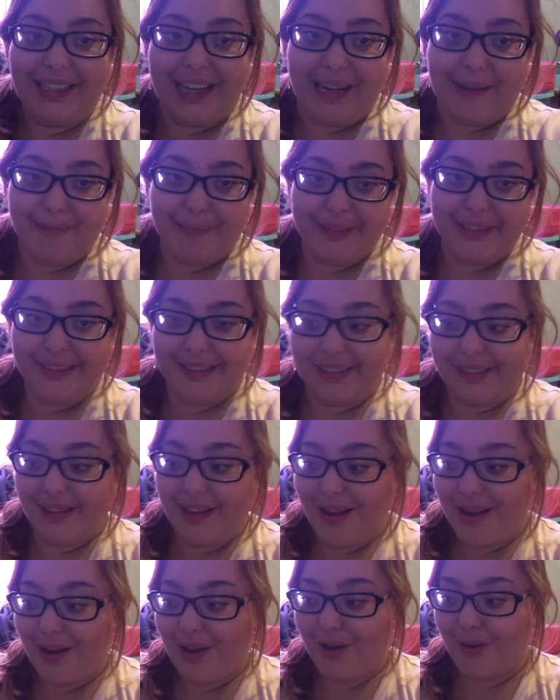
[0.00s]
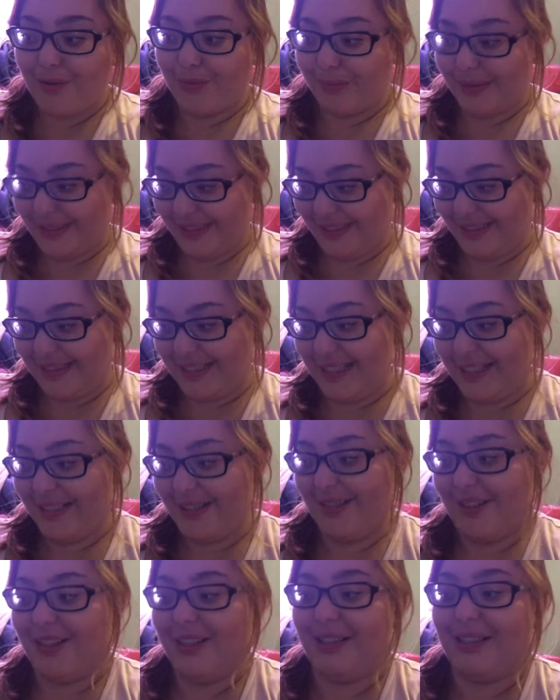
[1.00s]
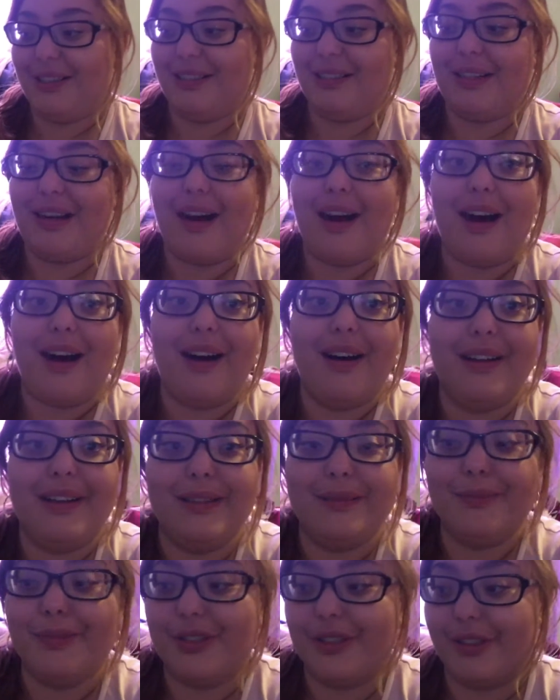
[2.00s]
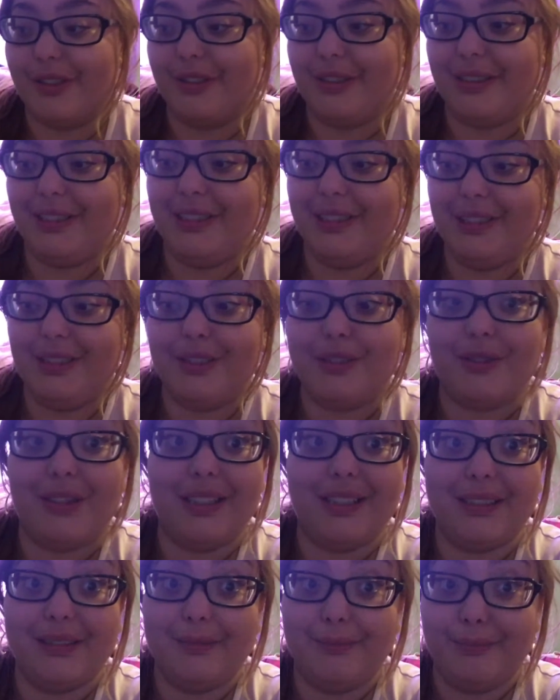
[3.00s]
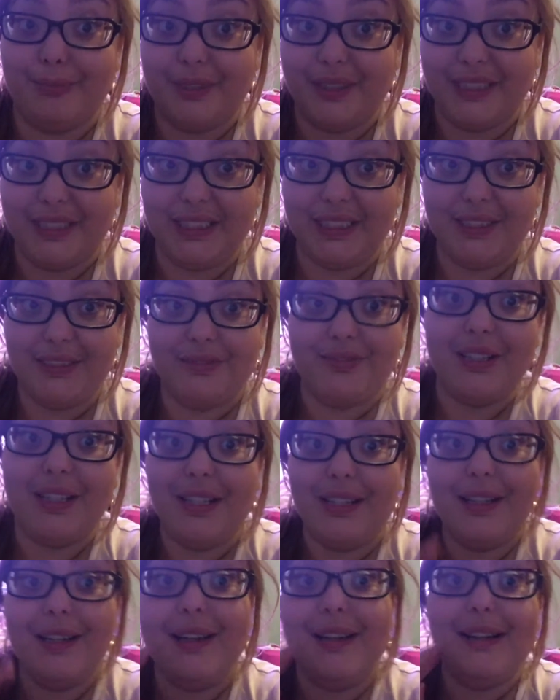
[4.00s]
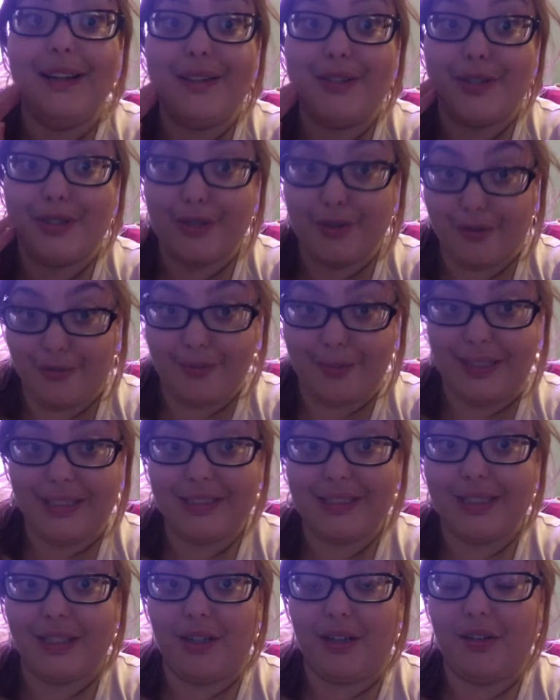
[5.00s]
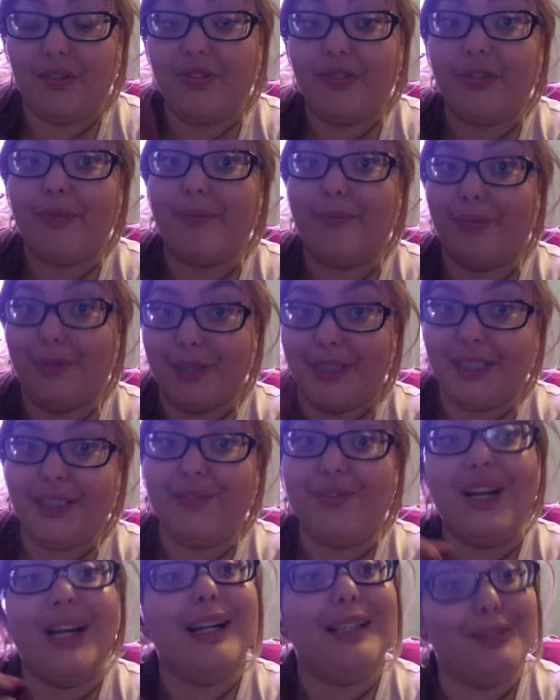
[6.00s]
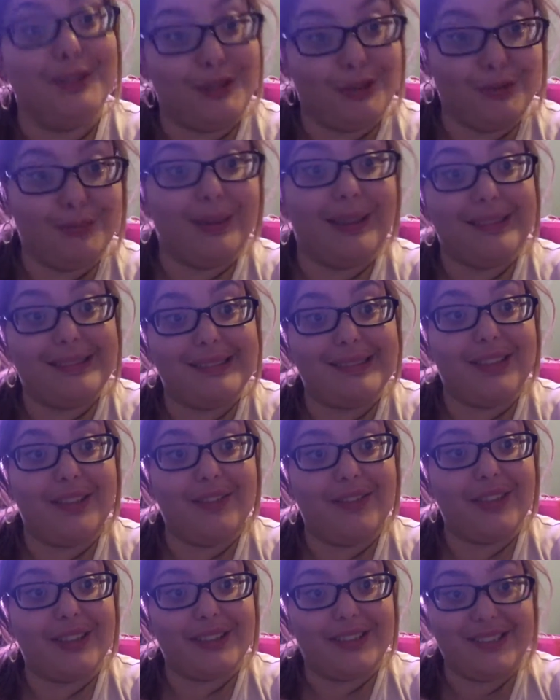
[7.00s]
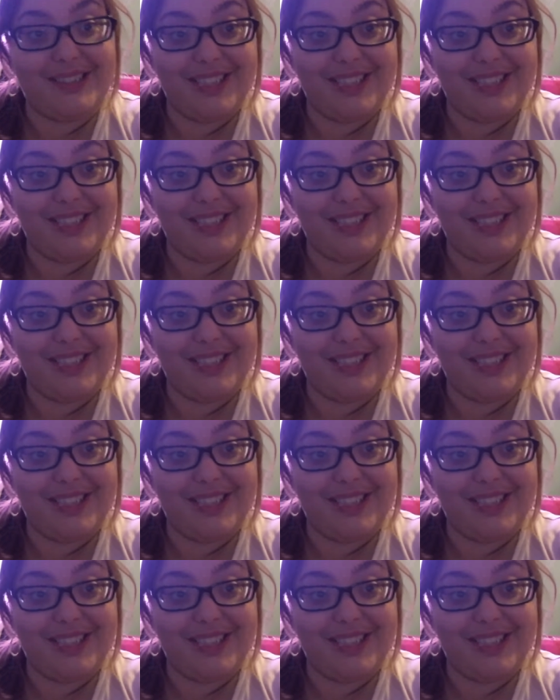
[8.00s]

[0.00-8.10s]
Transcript: Happy Wednesday, y'all. I am currently trying to breathe to myself, breathe and to myself at the